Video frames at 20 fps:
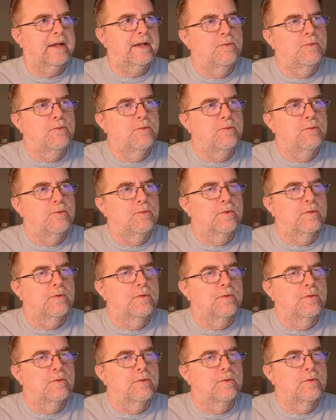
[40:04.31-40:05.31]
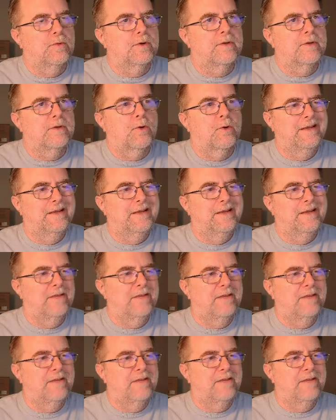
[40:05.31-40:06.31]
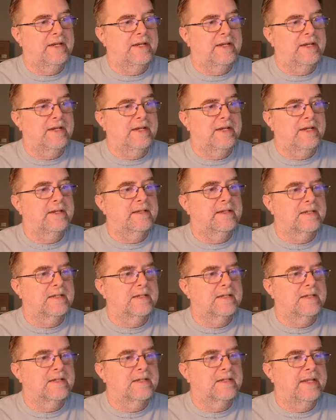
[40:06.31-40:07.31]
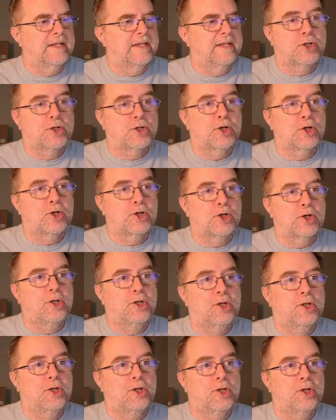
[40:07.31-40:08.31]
make sure you were getting a full frame rate that you were going to then later,